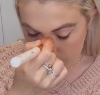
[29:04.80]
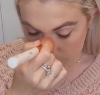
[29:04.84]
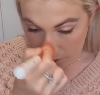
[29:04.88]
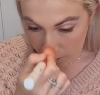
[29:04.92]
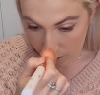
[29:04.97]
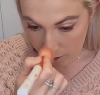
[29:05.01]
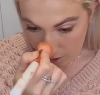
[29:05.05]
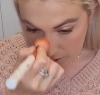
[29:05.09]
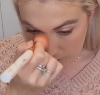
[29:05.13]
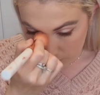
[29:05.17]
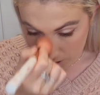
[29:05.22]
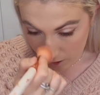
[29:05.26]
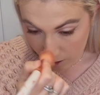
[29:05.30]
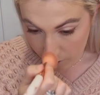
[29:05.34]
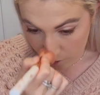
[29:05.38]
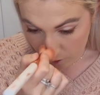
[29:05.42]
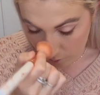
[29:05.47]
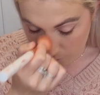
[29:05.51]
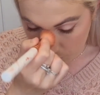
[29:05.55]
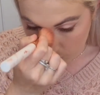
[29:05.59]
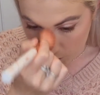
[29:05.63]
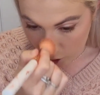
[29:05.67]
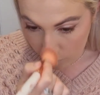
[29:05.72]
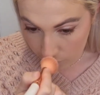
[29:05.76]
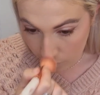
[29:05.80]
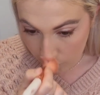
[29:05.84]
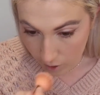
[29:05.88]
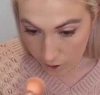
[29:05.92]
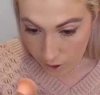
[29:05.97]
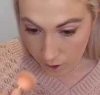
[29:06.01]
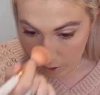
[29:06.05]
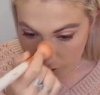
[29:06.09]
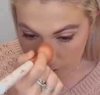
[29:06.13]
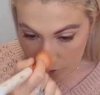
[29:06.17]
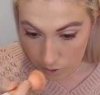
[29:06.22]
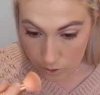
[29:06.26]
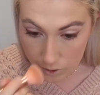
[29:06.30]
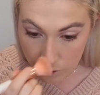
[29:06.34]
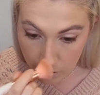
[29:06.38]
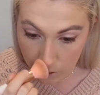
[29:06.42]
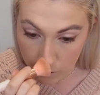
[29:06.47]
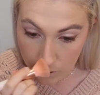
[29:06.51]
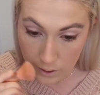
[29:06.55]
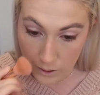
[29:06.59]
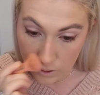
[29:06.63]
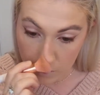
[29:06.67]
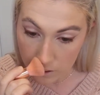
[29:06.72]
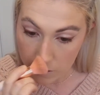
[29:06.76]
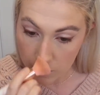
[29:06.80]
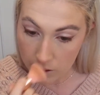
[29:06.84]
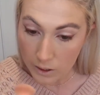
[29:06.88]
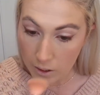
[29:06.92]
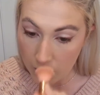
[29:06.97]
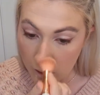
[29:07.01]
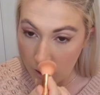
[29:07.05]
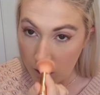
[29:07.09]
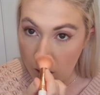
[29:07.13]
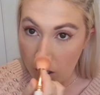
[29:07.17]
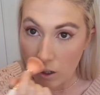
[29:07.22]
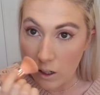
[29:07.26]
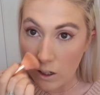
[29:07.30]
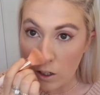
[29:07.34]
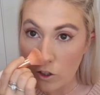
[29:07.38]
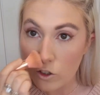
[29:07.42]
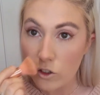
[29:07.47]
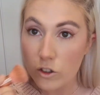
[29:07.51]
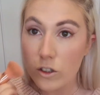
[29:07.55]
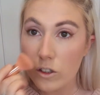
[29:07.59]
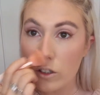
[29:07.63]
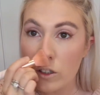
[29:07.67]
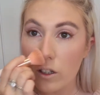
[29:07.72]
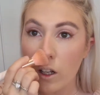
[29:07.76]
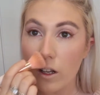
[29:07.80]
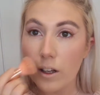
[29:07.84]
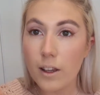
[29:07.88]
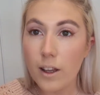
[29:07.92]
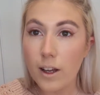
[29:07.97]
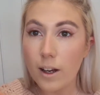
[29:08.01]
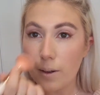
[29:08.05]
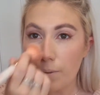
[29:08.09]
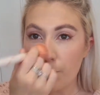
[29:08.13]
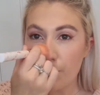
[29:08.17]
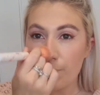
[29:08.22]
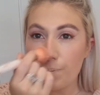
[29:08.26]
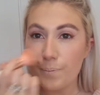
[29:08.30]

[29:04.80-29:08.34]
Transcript: and down the bridge of our nose, just like that.